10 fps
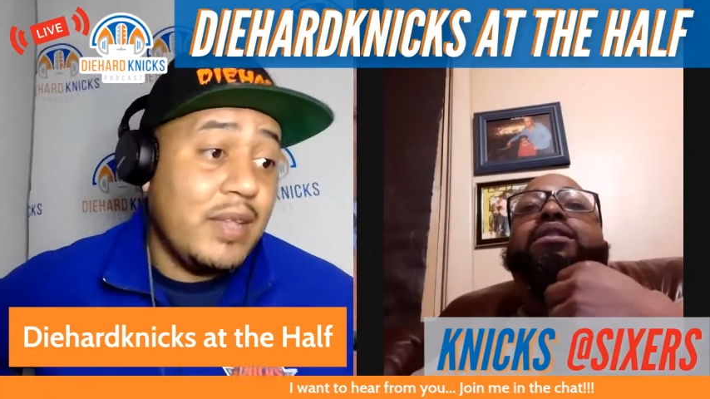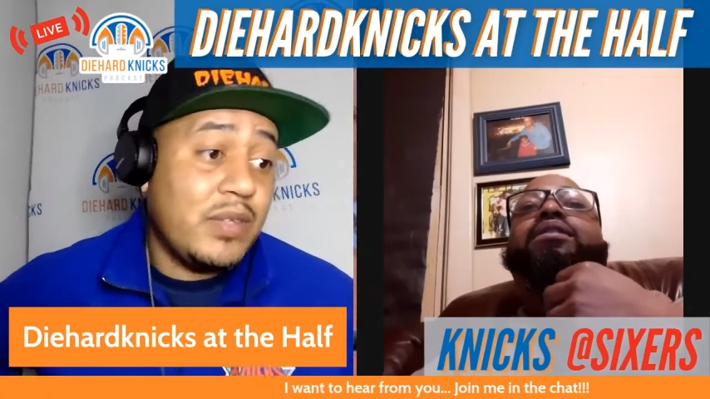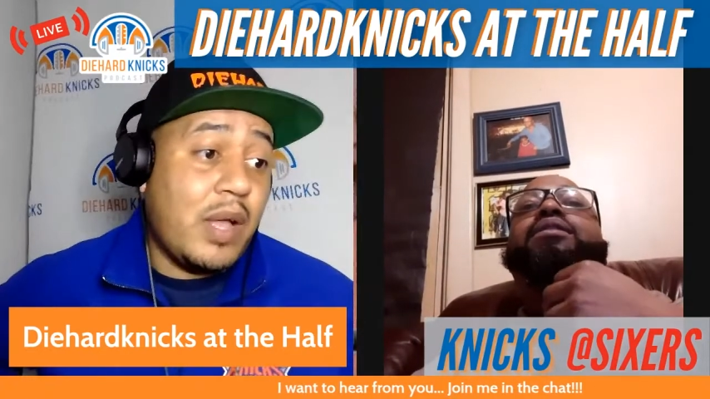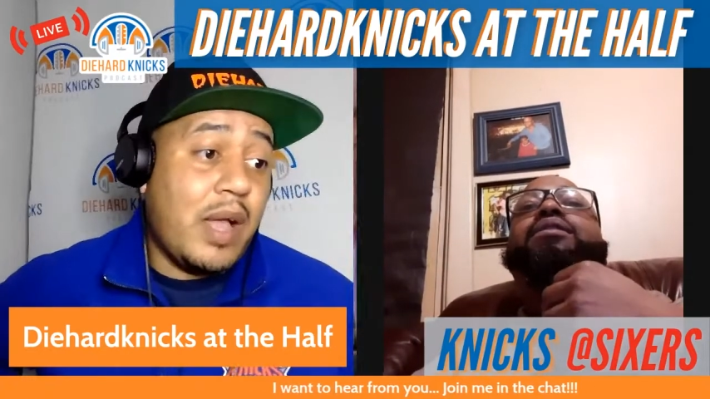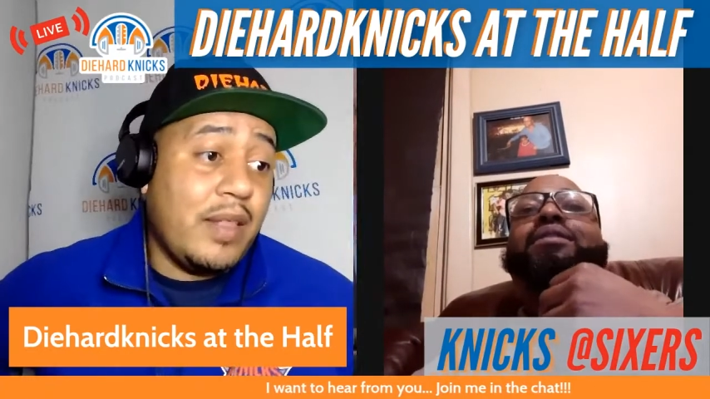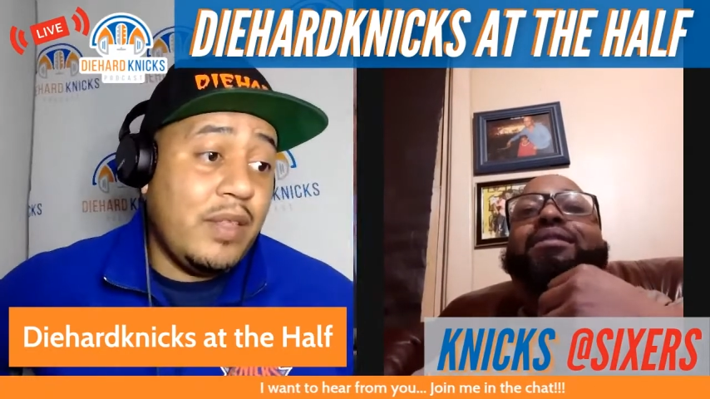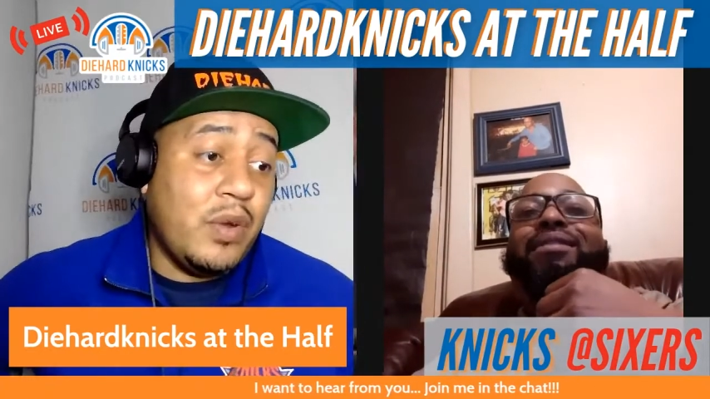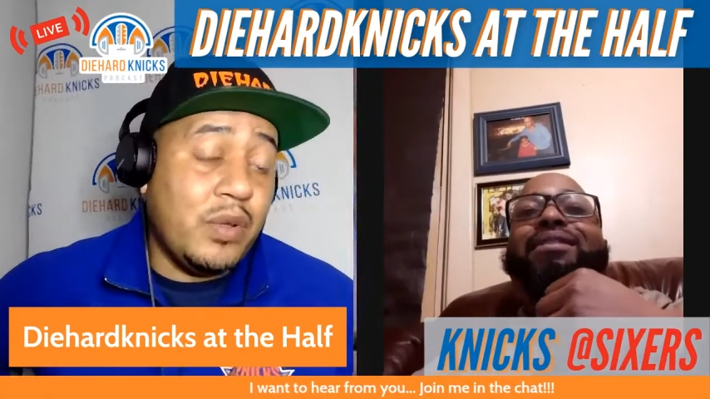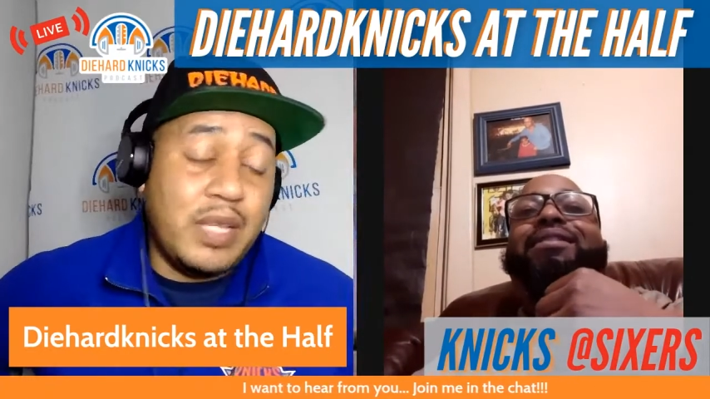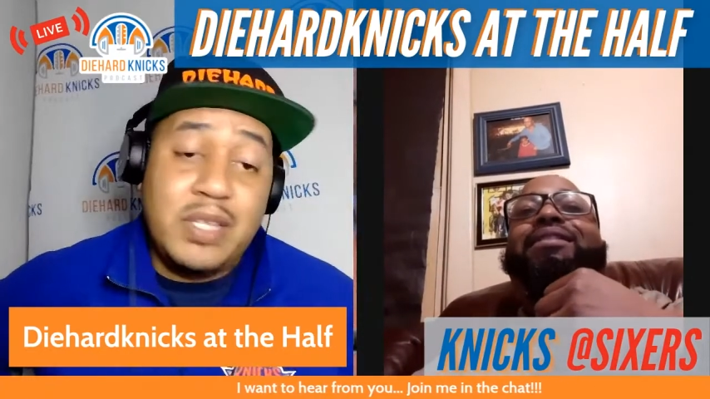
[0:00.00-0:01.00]
So I
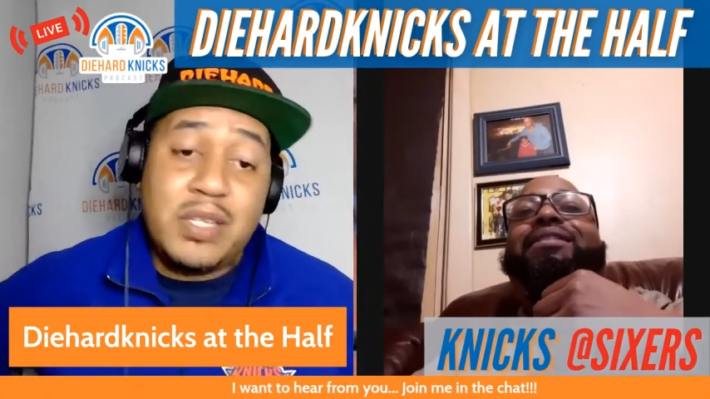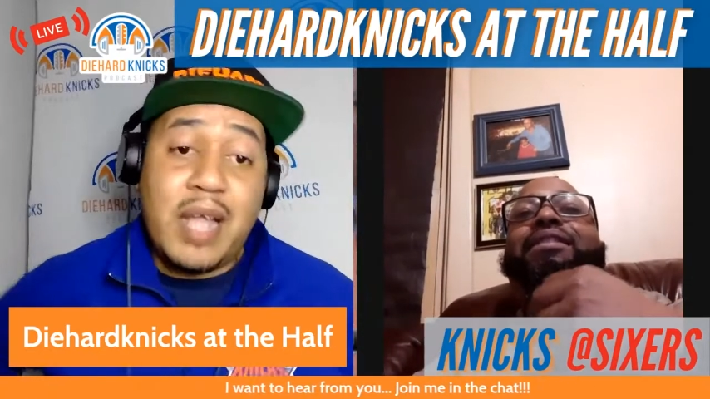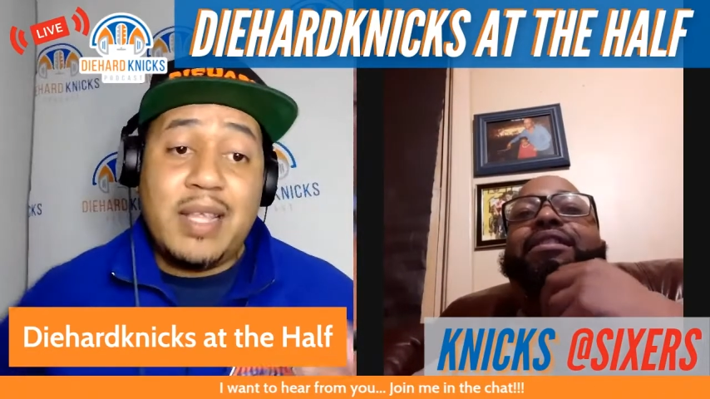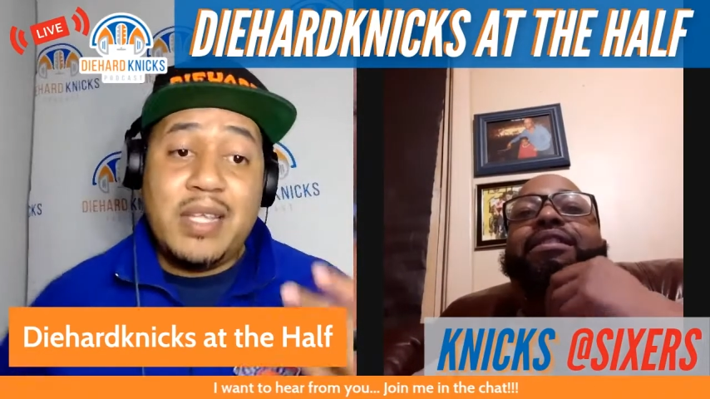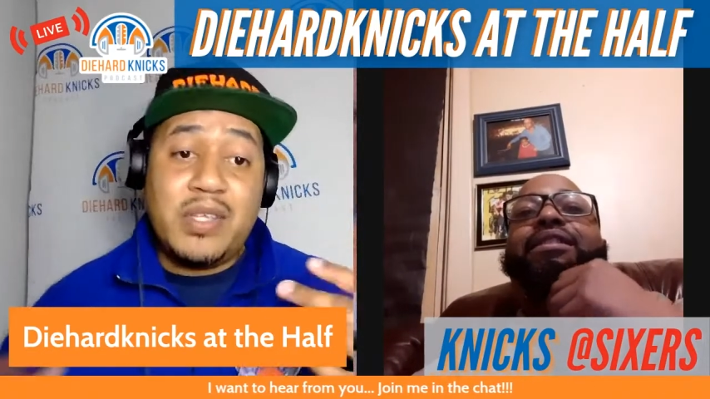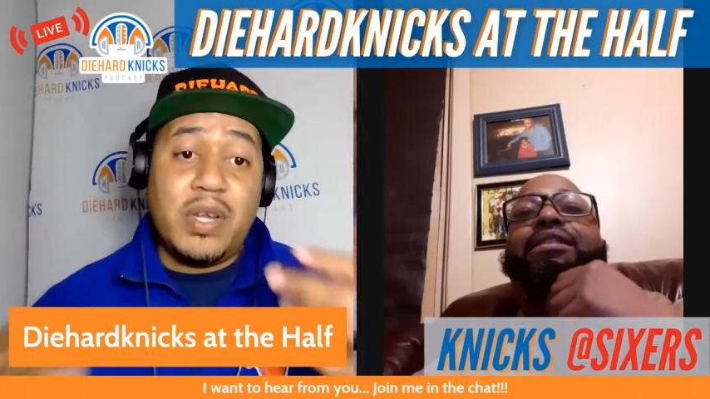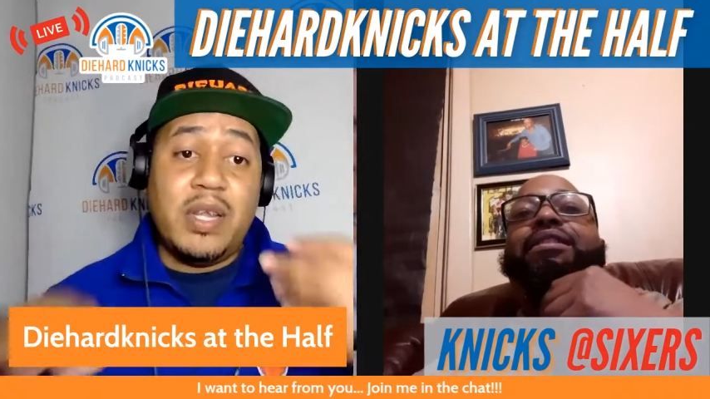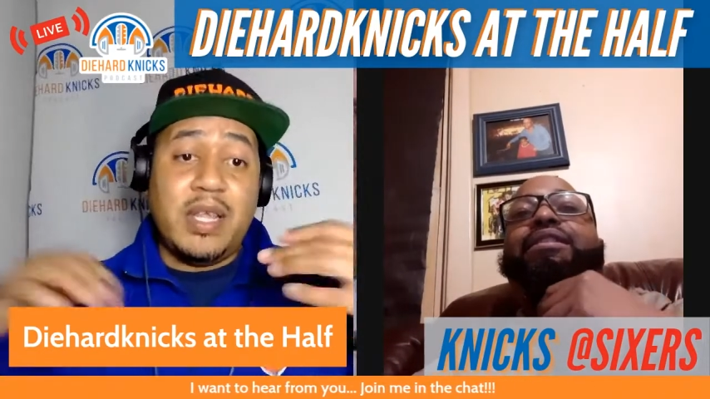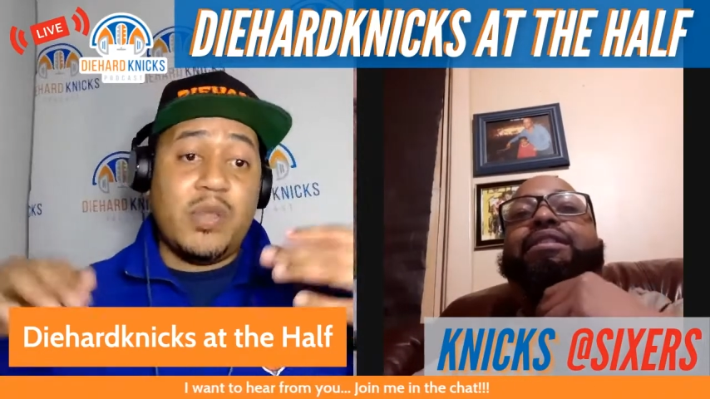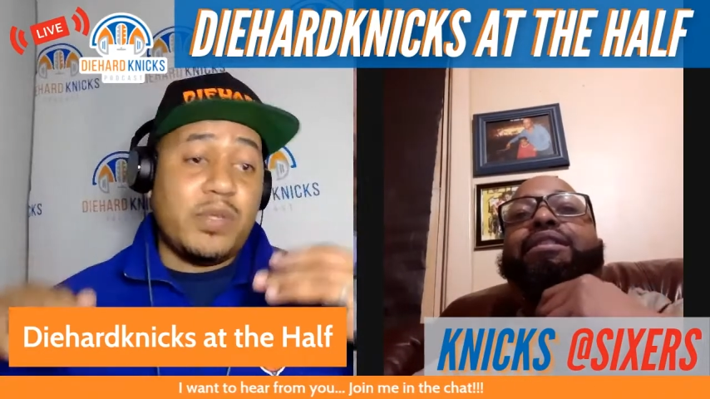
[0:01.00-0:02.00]
think he's going to
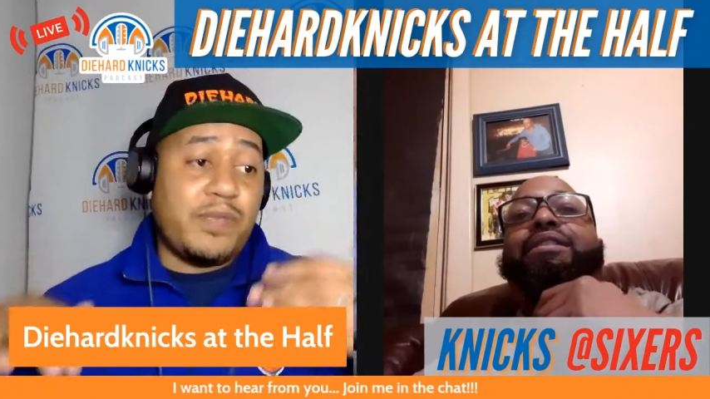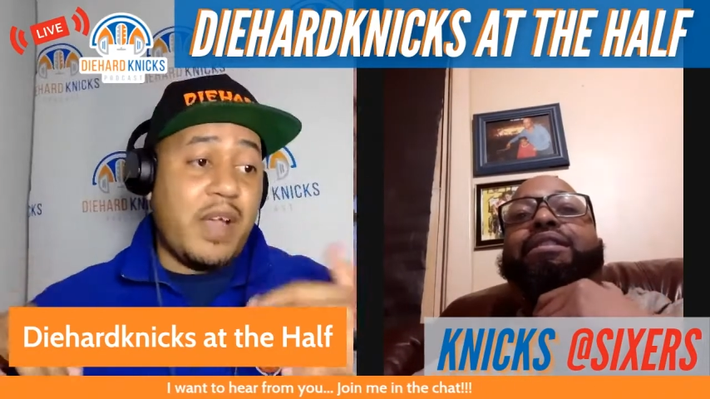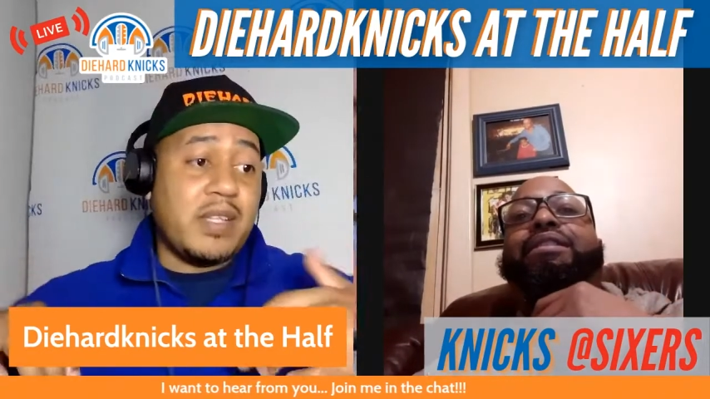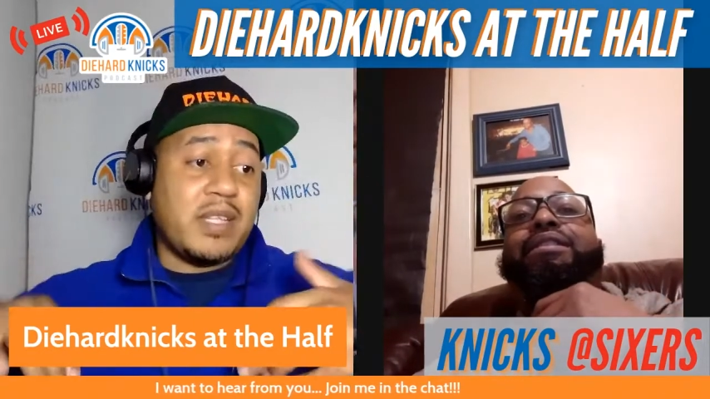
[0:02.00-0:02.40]
get those fouls